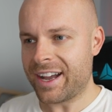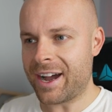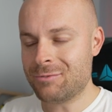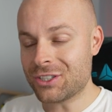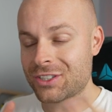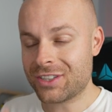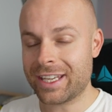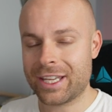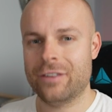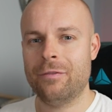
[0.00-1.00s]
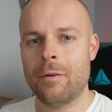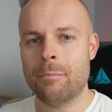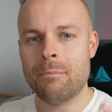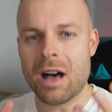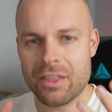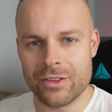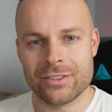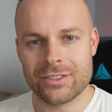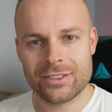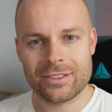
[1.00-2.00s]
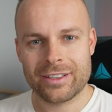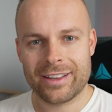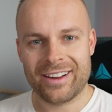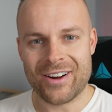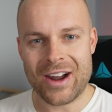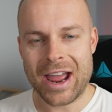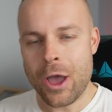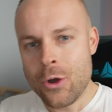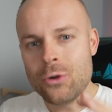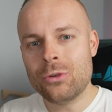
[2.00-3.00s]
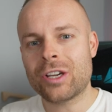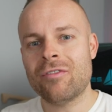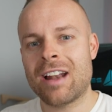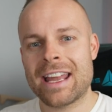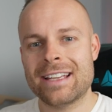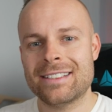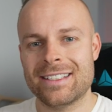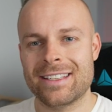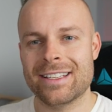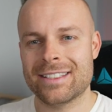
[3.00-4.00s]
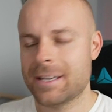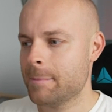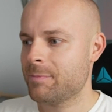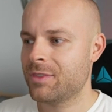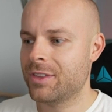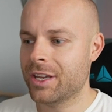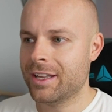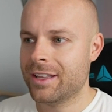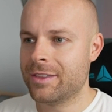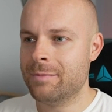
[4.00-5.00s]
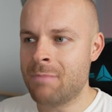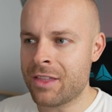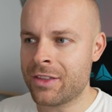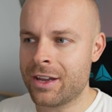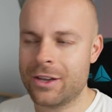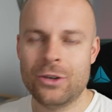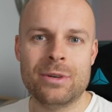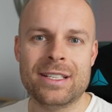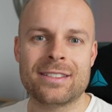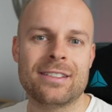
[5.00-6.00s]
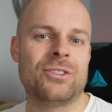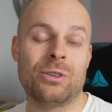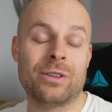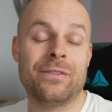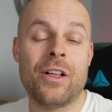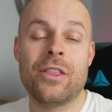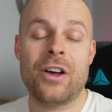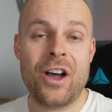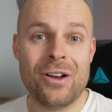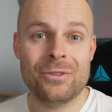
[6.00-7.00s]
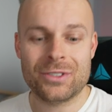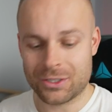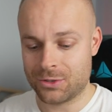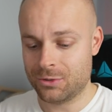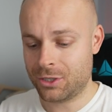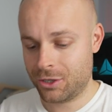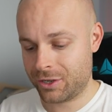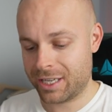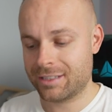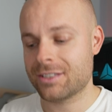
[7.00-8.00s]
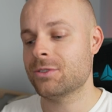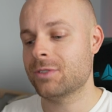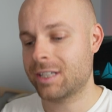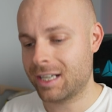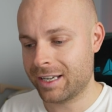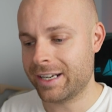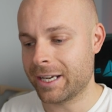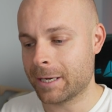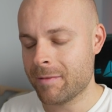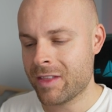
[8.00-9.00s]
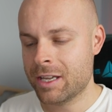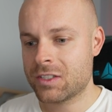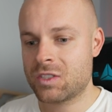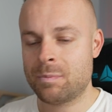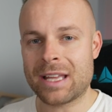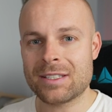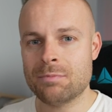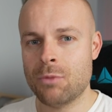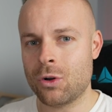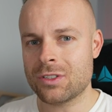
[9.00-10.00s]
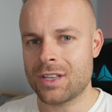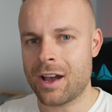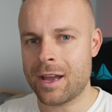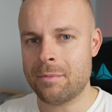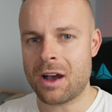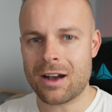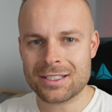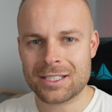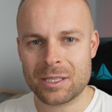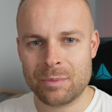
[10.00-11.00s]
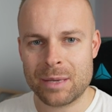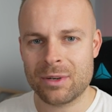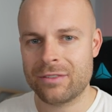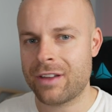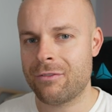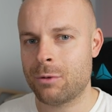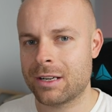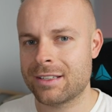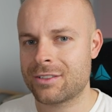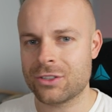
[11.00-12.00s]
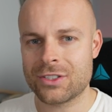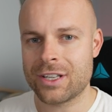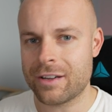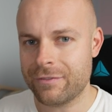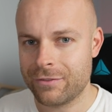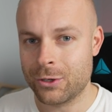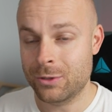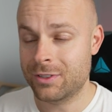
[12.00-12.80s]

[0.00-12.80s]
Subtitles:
I'm just thinking of mothers, all right? Who can relate to this? The mother who is sort of the host, does all the cooking, does all the cleaning, spends more time asking people if everyone has got enough food